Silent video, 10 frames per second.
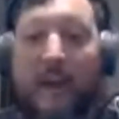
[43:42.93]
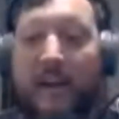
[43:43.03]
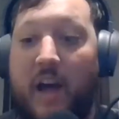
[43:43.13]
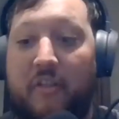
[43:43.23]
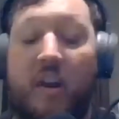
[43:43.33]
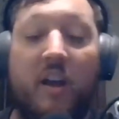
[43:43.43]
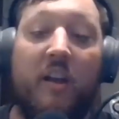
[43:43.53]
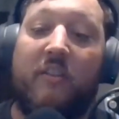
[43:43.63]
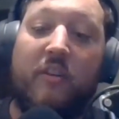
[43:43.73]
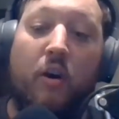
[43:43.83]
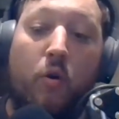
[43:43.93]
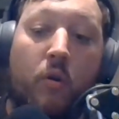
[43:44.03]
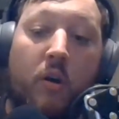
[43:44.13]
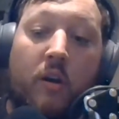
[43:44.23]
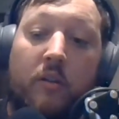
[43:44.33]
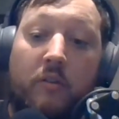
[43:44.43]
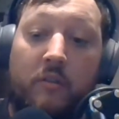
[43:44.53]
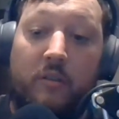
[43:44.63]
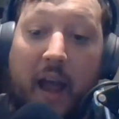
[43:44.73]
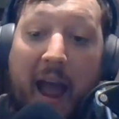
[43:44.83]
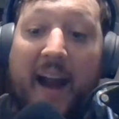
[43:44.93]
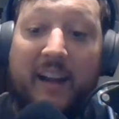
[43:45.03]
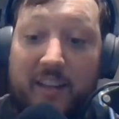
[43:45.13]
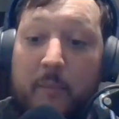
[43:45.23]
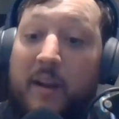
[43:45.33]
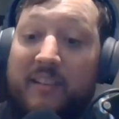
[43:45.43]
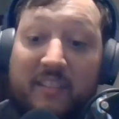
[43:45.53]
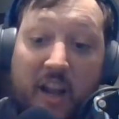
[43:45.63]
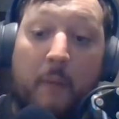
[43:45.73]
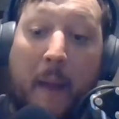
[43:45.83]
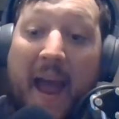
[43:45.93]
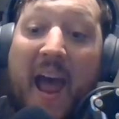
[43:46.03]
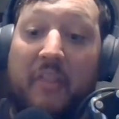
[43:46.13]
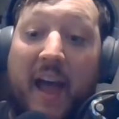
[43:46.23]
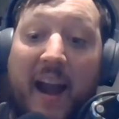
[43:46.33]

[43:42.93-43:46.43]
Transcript: to make nothing. So academics is their path.